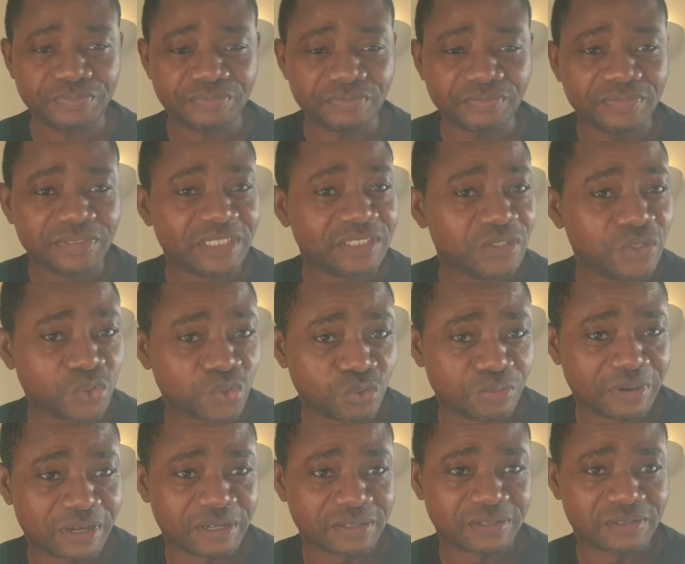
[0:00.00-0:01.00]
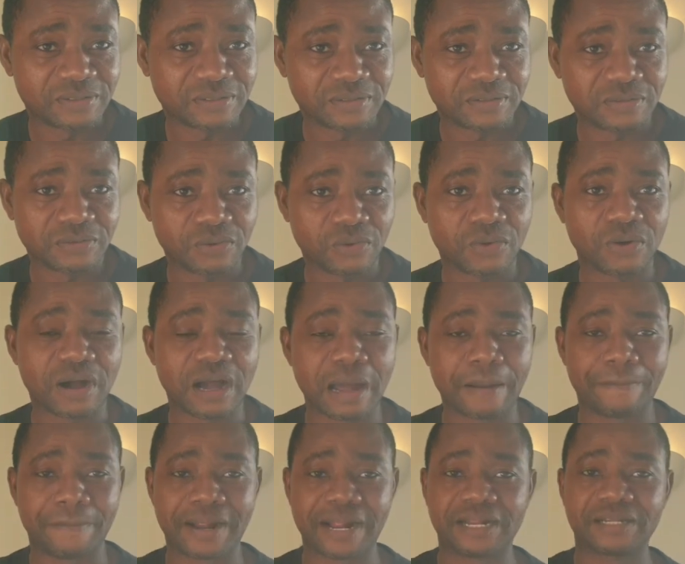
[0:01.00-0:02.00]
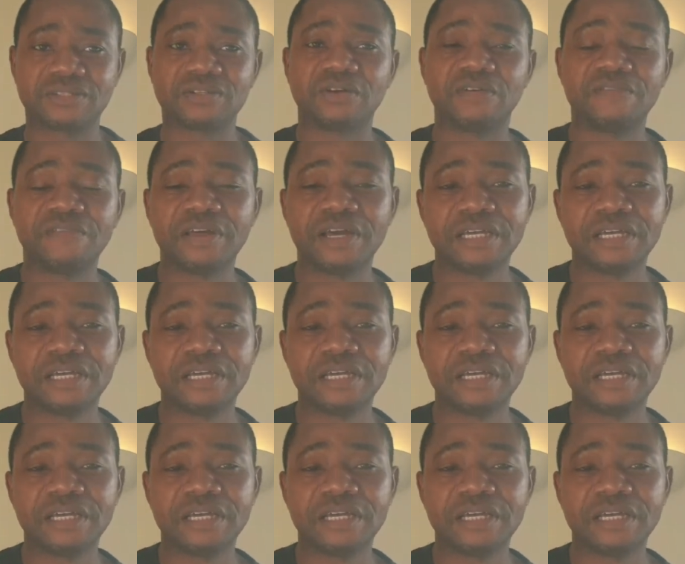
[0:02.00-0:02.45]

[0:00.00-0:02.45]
well, I tell you what, YouTube